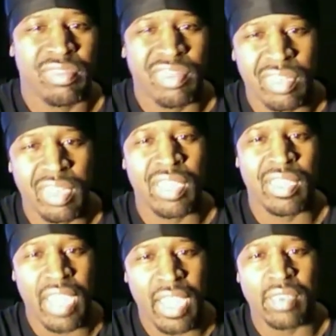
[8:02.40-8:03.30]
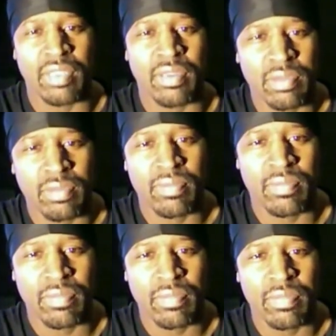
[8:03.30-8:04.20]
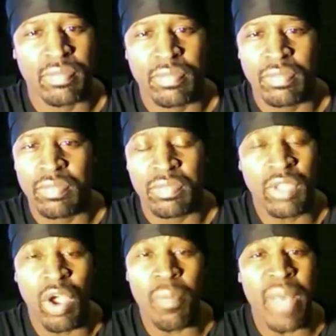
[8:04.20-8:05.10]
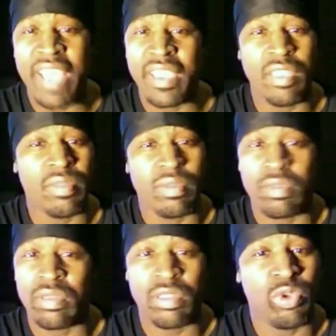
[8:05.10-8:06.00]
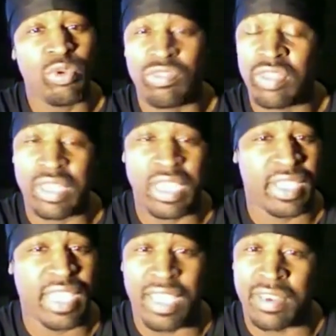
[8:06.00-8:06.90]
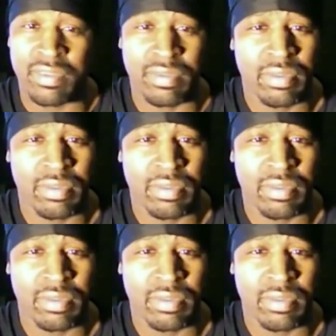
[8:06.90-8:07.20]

to Nick Cannon. Nobody lose to Nick Cannon.